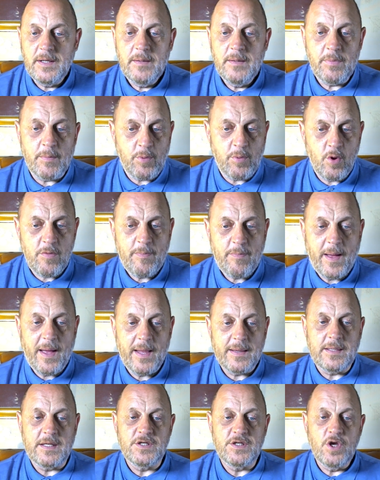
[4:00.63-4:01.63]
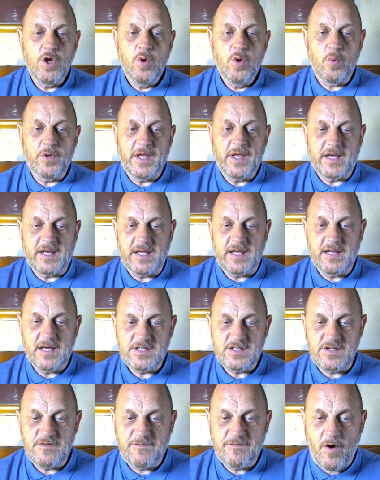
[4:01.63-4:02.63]
but both parties would agree
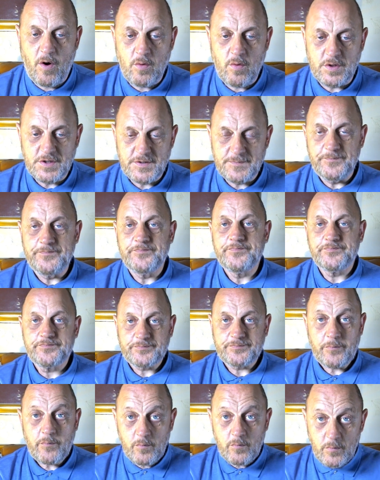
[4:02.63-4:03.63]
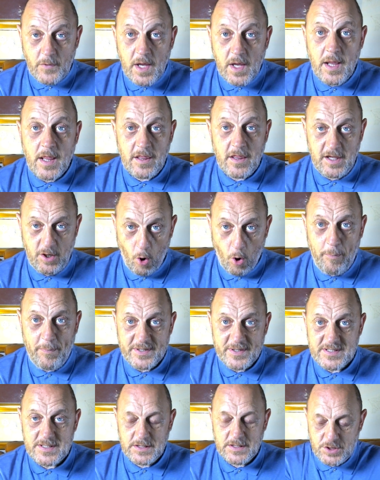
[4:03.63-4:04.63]
this is false. The
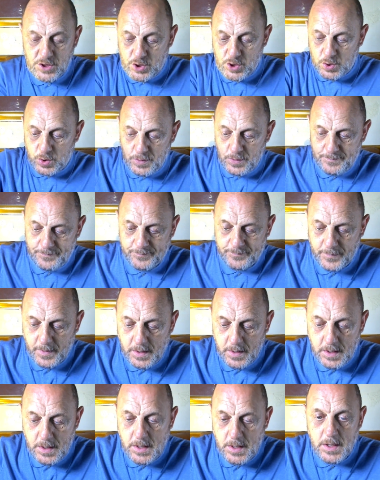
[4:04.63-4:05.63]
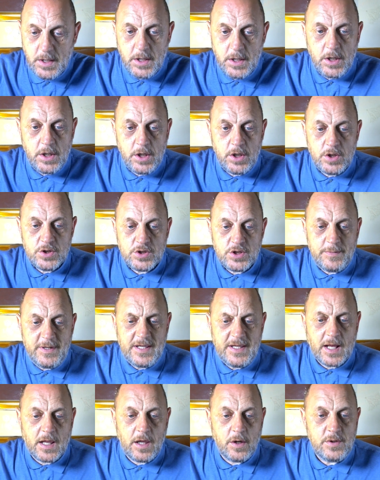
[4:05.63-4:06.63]
opposite is true. So you made
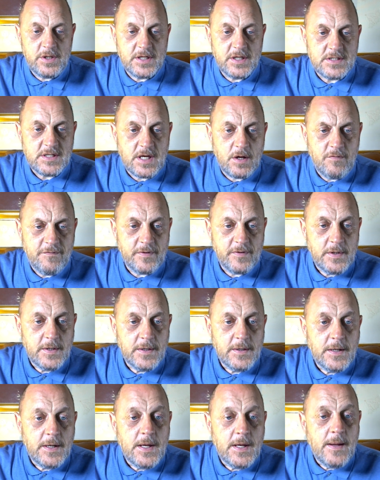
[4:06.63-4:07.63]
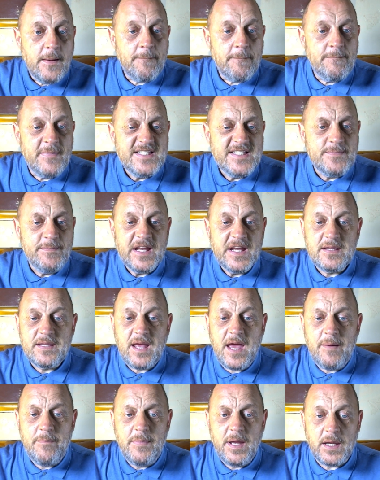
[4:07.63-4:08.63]
a clown of yourself. Ms
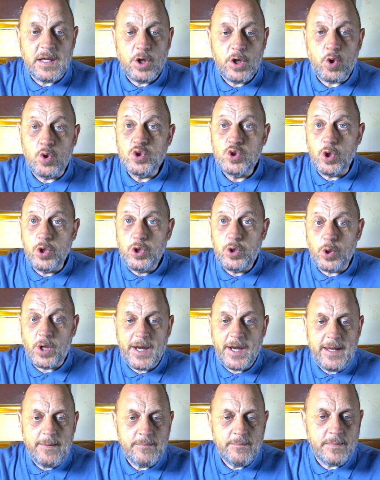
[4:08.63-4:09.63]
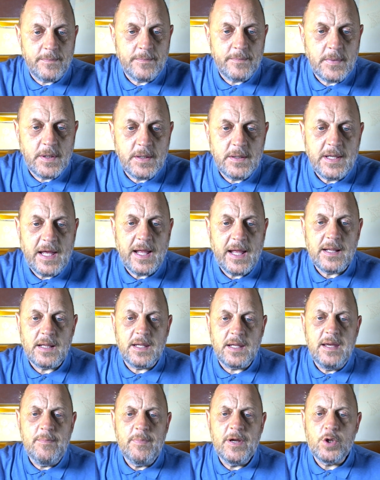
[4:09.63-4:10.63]
McDermid goes on to claim that
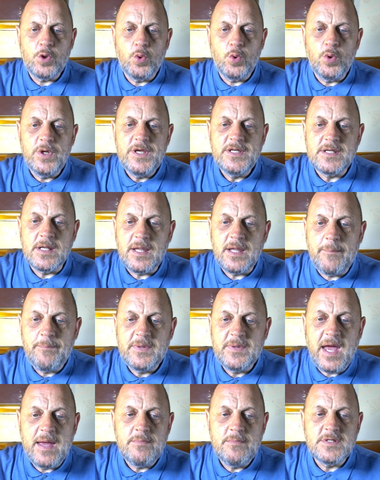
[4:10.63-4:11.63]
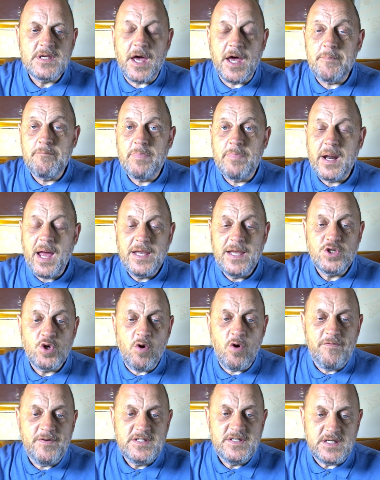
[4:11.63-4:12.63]
Labour, Tories and Lib Dems are branch
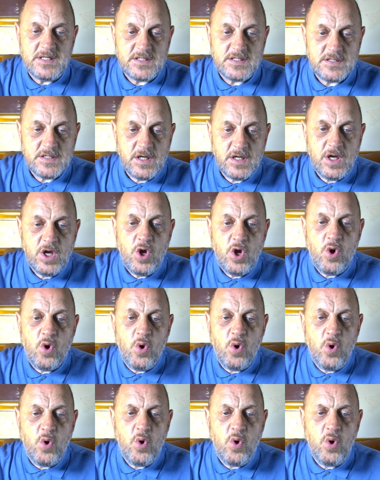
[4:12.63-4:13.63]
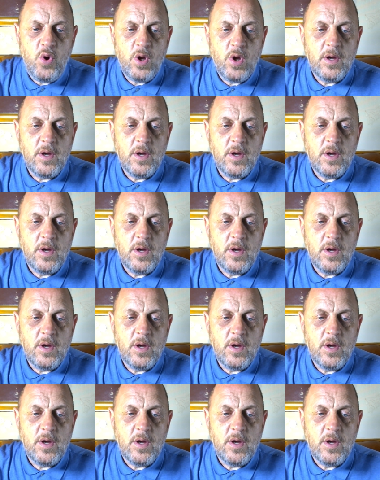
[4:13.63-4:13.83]
offices who